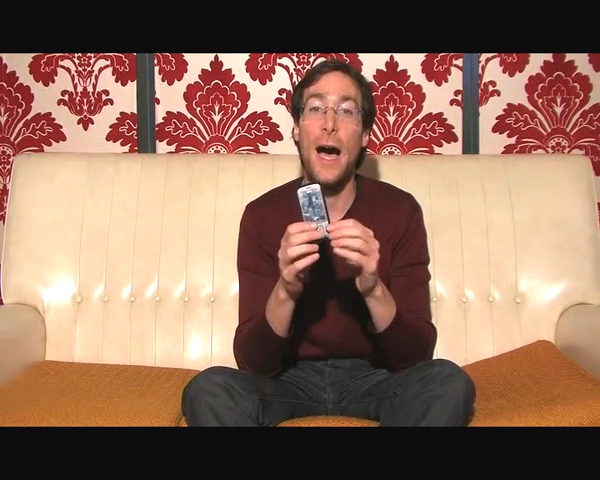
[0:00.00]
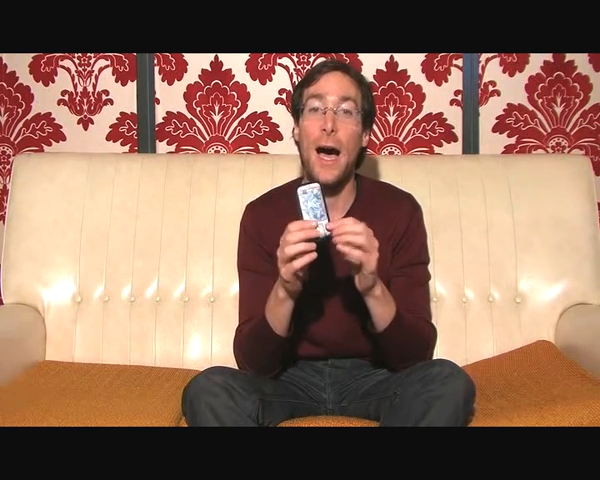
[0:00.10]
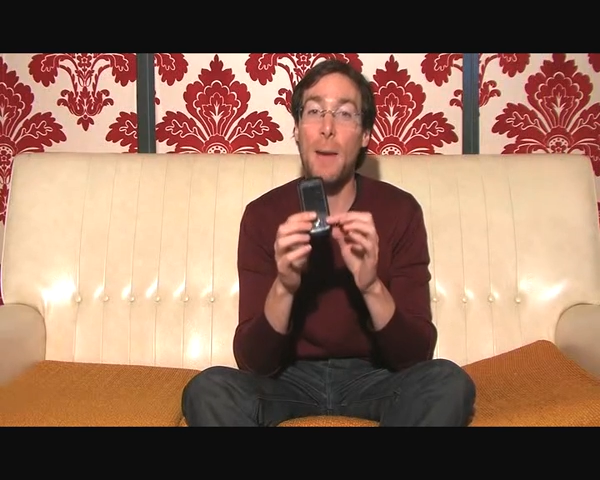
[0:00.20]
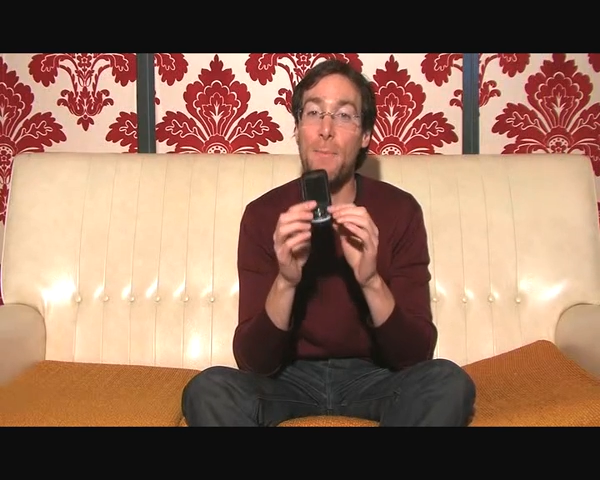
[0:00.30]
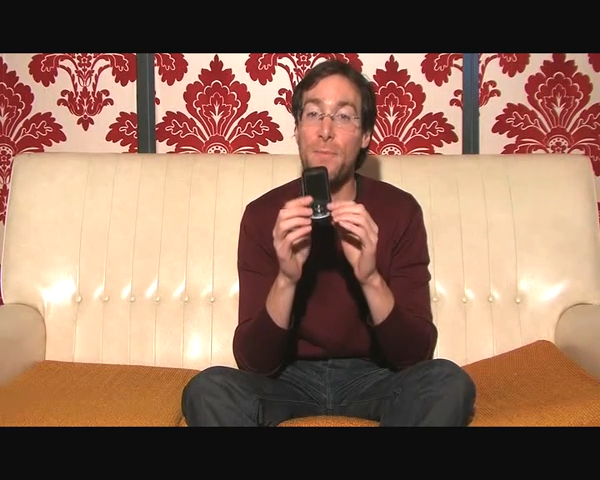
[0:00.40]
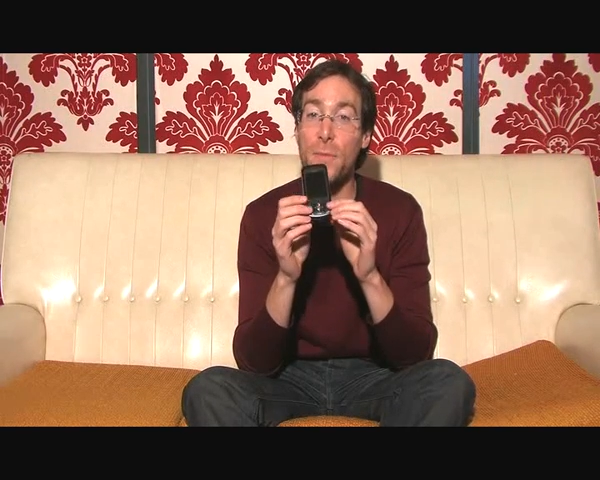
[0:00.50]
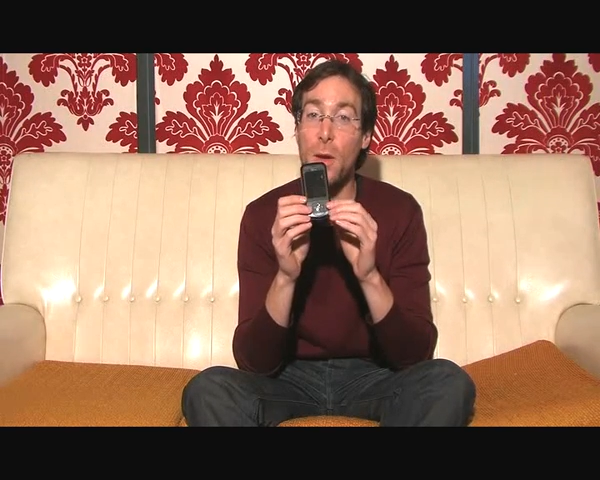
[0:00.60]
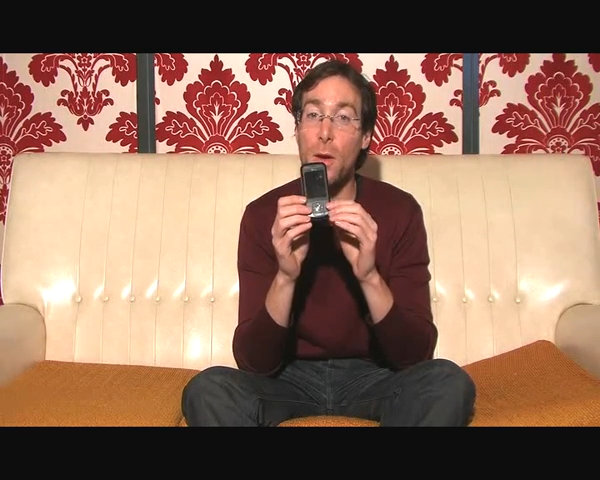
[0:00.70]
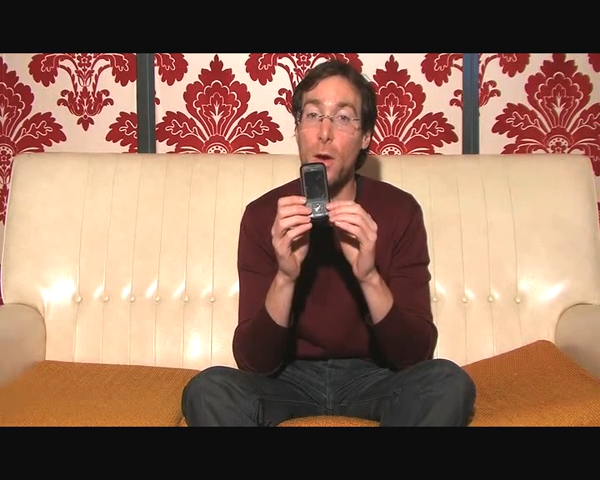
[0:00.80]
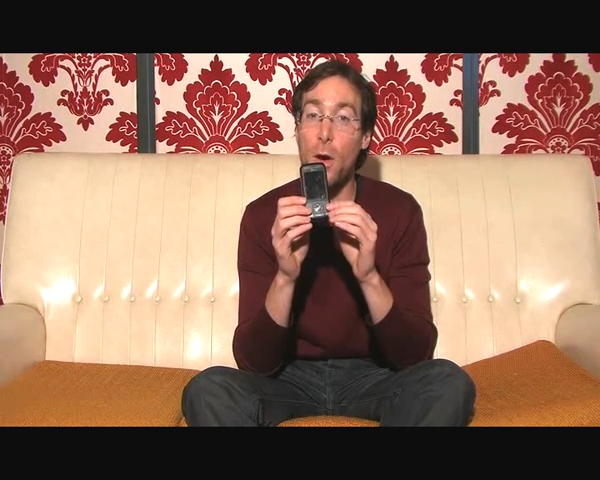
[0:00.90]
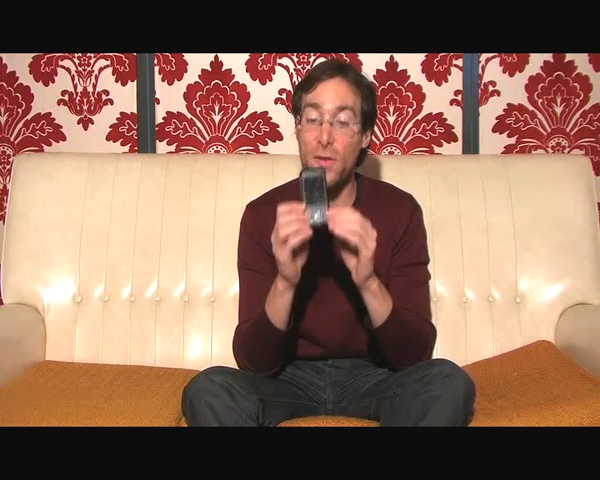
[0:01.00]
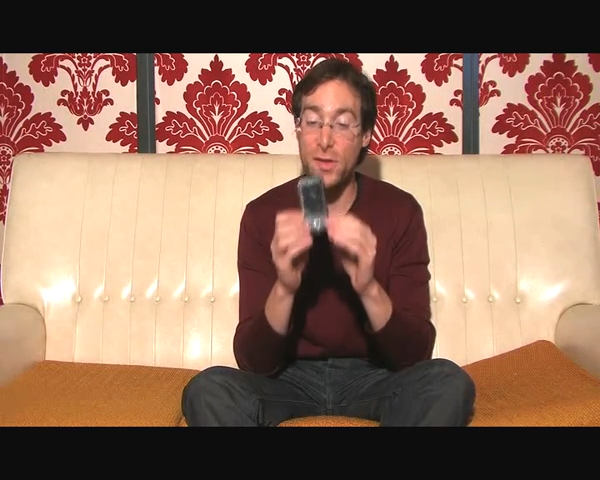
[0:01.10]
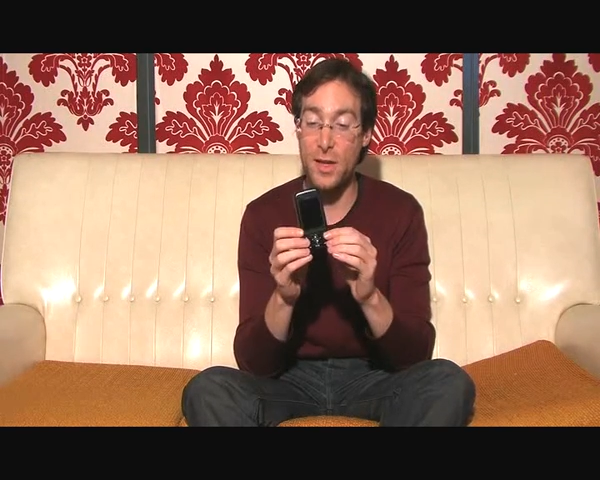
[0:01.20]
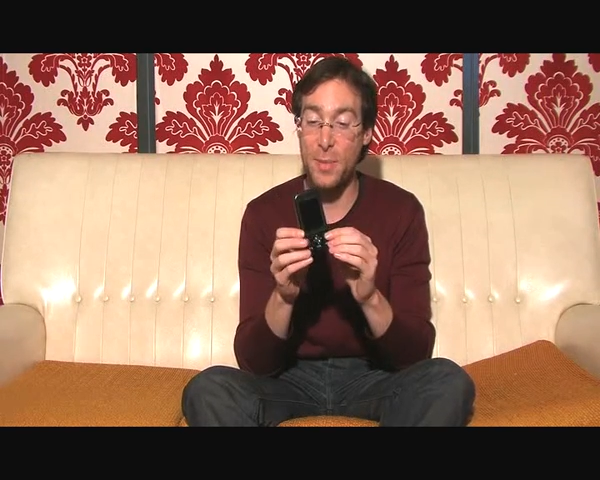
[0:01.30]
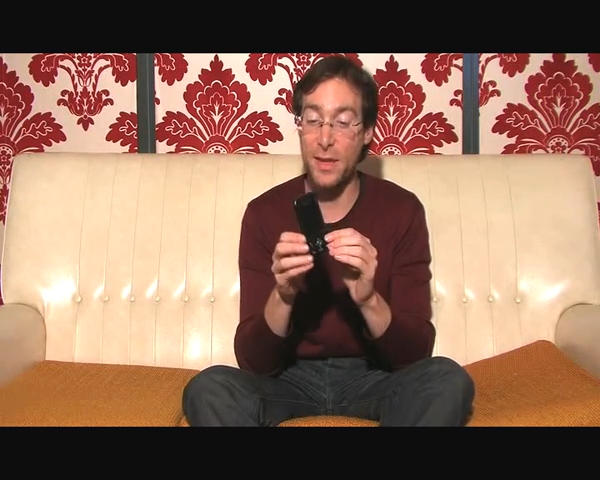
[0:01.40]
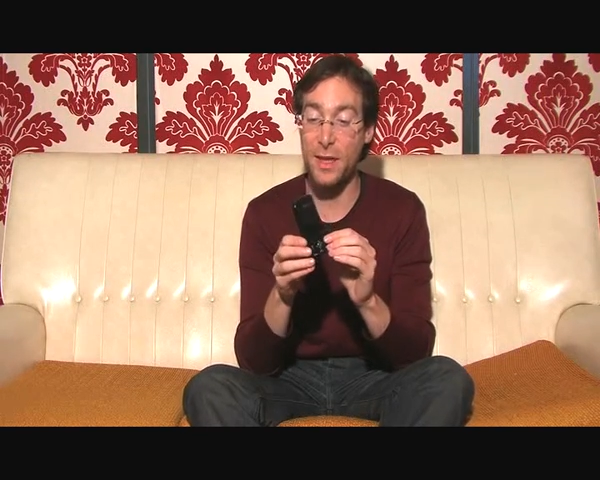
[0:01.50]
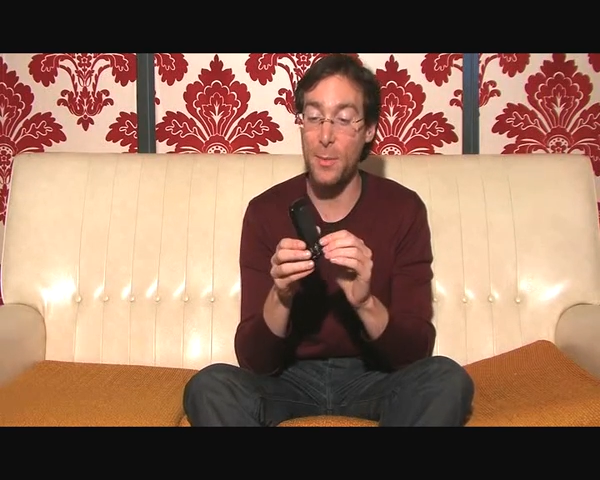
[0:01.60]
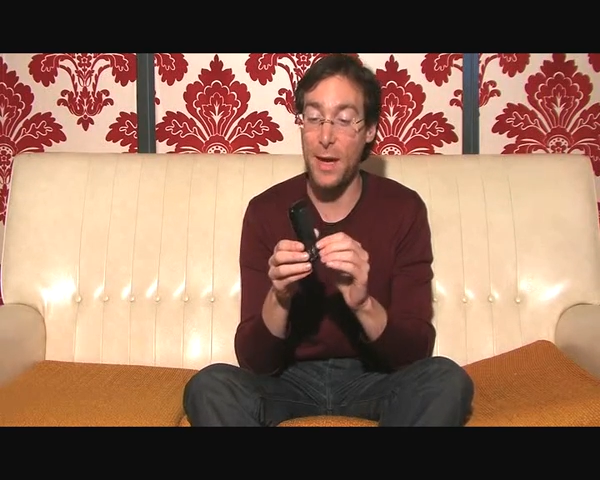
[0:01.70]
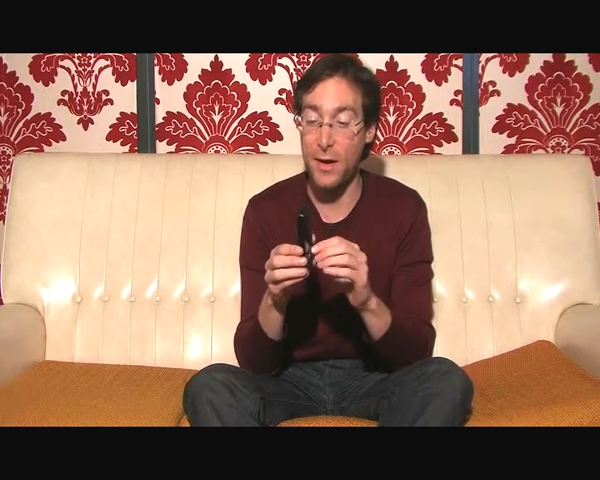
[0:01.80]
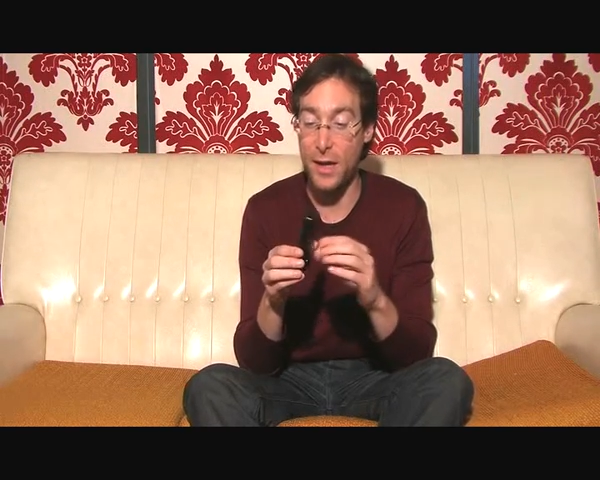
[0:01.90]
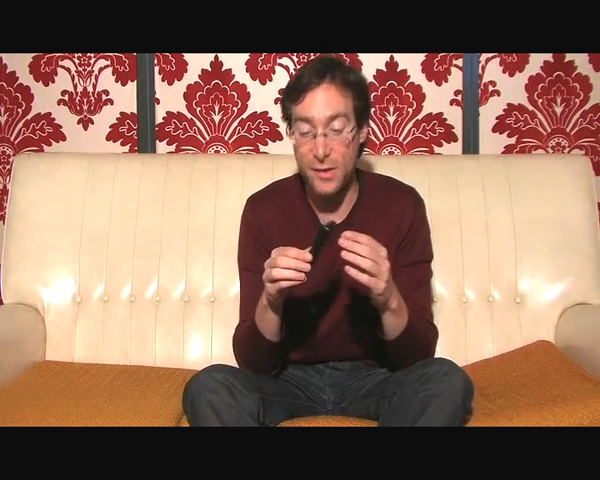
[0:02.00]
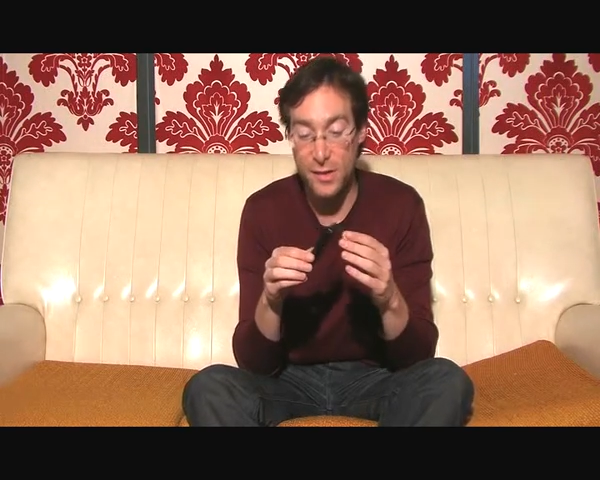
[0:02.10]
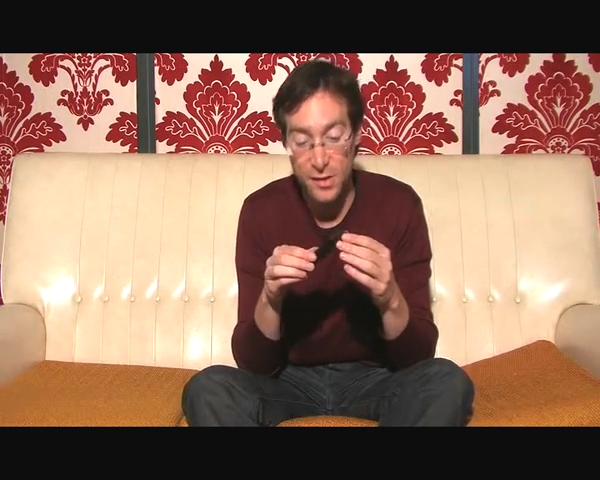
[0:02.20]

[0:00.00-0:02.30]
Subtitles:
Obviously the big thing about it is